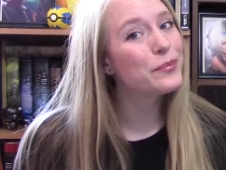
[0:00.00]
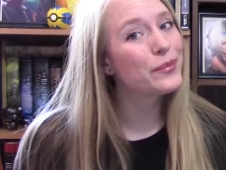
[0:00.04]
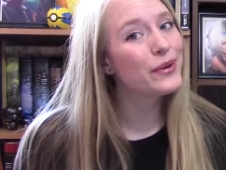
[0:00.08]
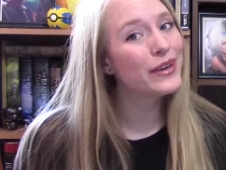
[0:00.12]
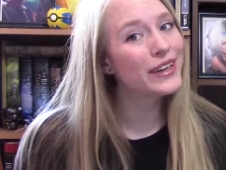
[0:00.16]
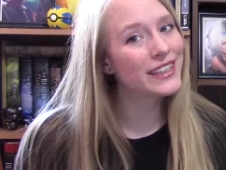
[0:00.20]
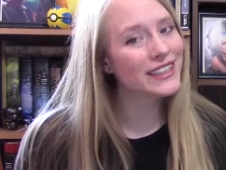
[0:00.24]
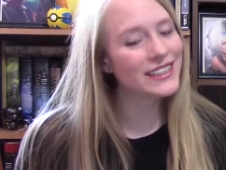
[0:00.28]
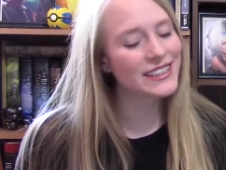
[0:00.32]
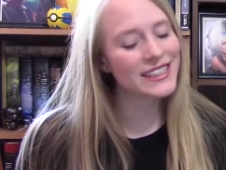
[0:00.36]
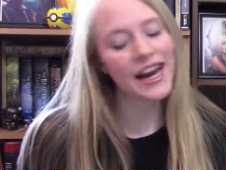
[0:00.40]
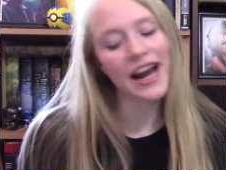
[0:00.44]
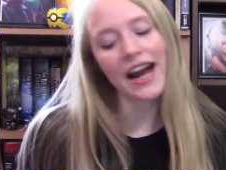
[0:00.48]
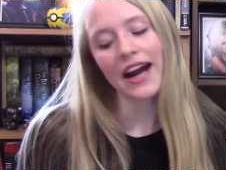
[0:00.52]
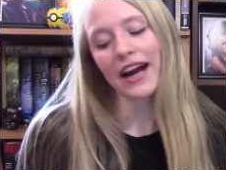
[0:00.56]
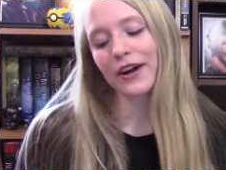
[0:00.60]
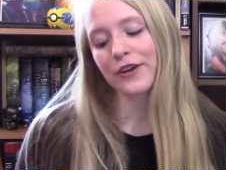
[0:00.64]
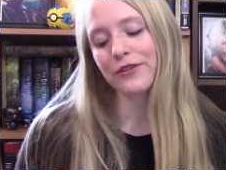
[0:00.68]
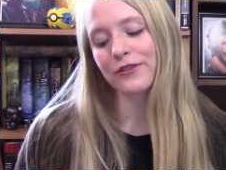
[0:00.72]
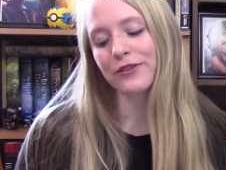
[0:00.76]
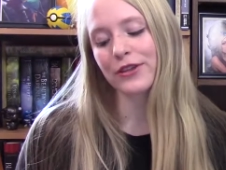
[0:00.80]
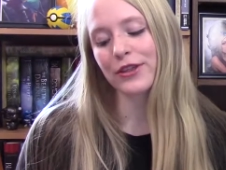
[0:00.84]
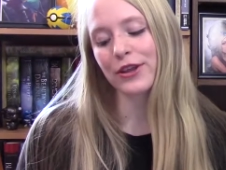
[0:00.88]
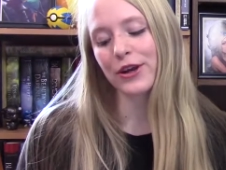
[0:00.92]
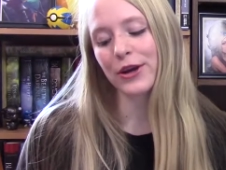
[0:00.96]
book tag
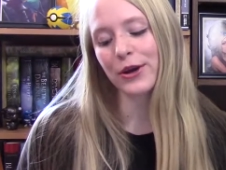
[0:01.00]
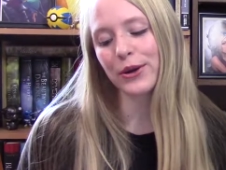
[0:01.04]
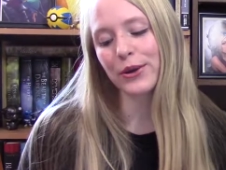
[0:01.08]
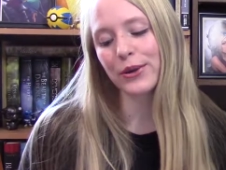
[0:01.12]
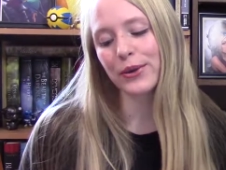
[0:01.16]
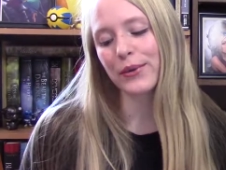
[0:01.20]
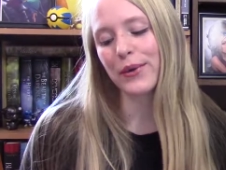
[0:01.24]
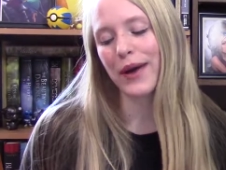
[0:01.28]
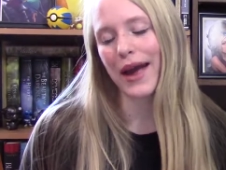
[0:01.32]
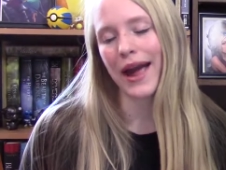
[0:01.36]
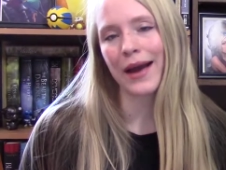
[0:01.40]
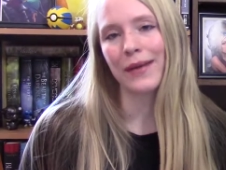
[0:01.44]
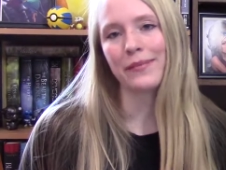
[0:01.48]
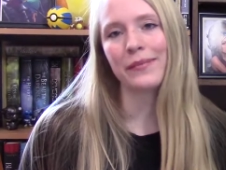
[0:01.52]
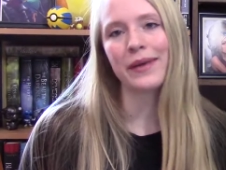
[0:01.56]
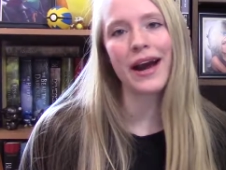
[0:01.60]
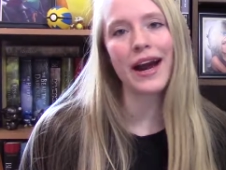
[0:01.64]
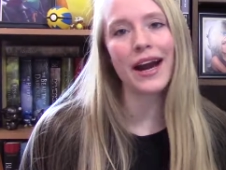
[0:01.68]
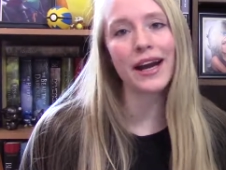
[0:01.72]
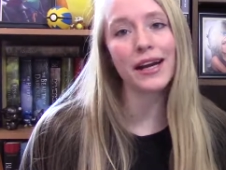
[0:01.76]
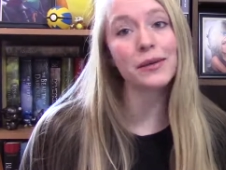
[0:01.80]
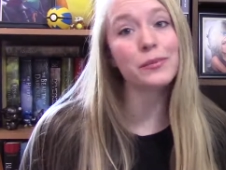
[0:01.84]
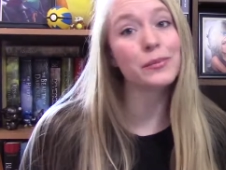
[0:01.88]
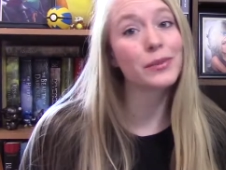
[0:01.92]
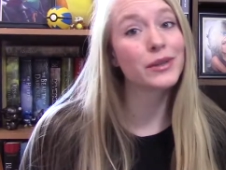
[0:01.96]
for the Who Am
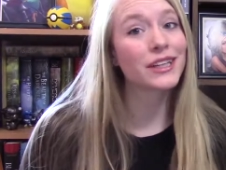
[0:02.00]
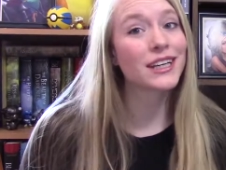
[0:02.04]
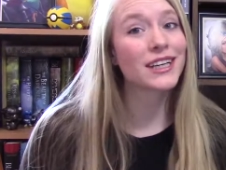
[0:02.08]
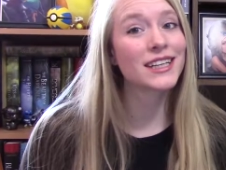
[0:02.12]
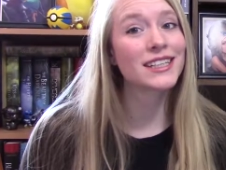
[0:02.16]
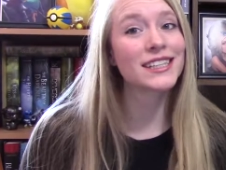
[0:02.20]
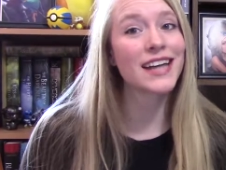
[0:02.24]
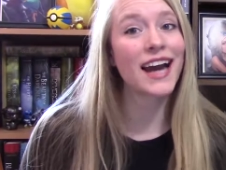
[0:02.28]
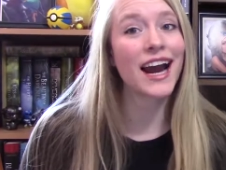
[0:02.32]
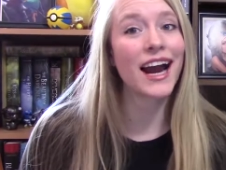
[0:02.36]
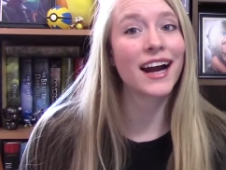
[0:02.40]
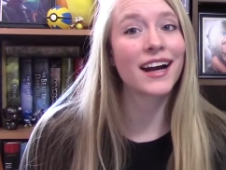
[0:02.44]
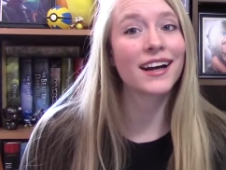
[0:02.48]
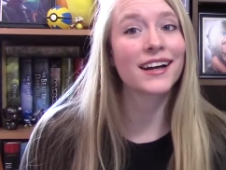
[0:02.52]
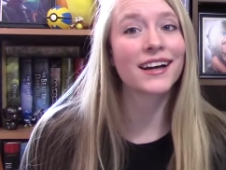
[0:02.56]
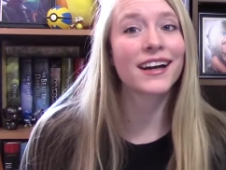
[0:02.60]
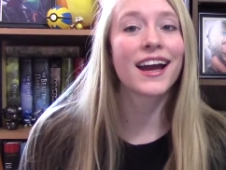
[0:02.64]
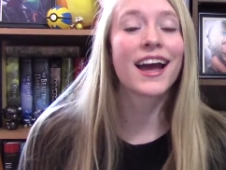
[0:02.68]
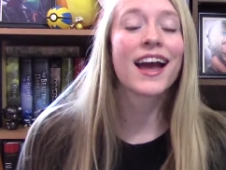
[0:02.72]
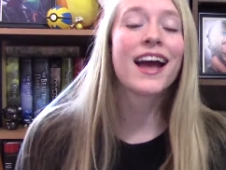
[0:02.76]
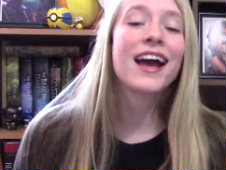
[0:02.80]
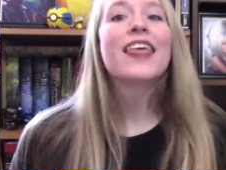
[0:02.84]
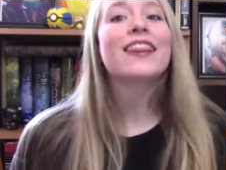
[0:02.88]
I book tag.